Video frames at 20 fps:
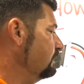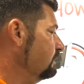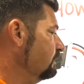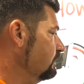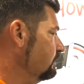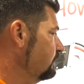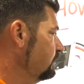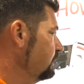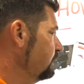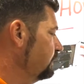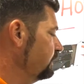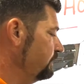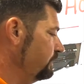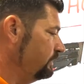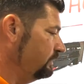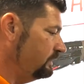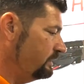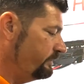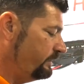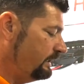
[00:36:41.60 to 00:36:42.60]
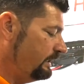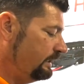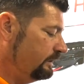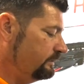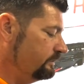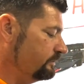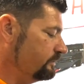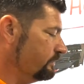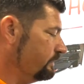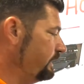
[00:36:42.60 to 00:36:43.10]
there. You
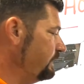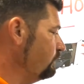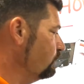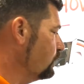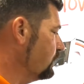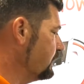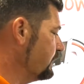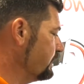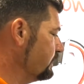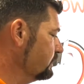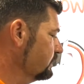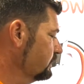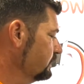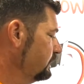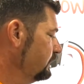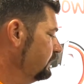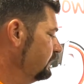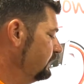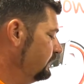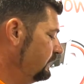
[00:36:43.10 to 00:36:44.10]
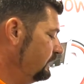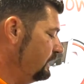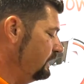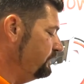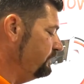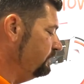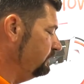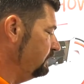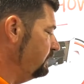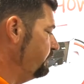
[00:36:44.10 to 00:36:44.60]
eliminated the green wire
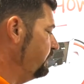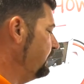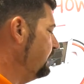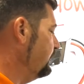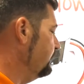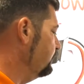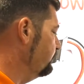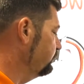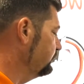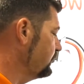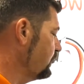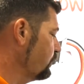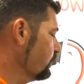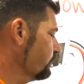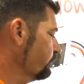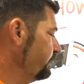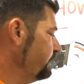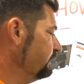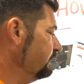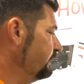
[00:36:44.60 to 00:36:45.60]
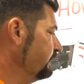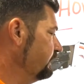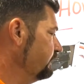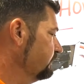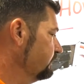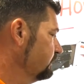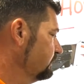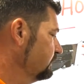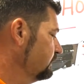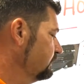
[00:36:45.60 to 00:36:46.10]
and you eliminated the blower relay.
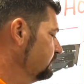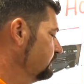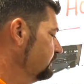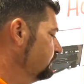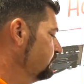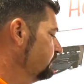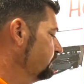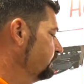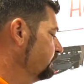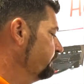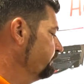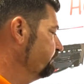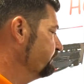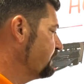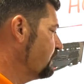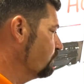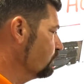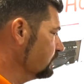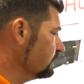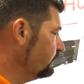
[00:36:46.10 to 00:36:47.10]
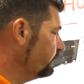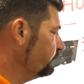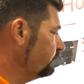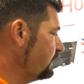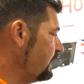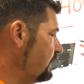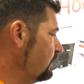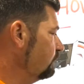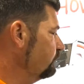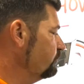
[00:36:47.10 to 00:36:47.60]
Now we're going to
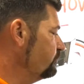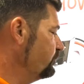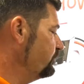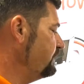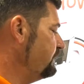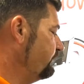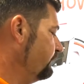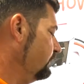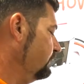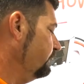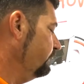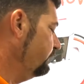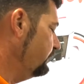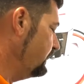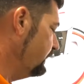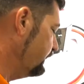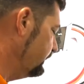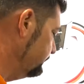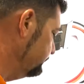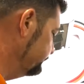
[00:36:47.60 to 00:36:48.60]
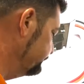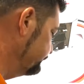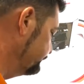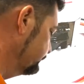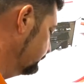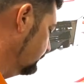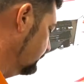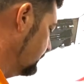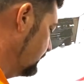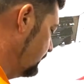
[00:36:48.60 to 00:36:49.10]
stay on G for a second.
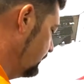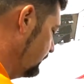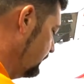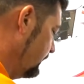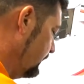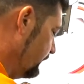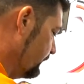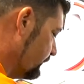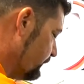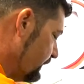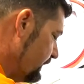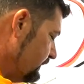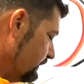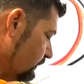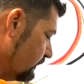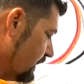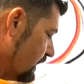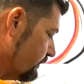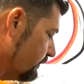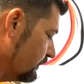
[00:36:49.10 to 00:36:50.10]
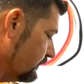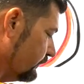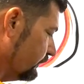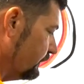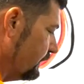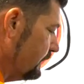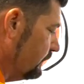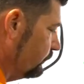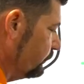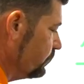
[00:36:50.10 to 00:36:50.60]
And the reason why we're going to
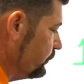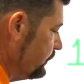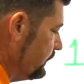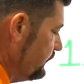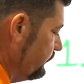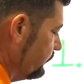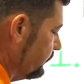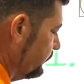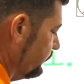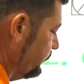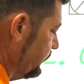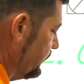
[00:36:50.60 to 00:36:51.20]
stay on G for a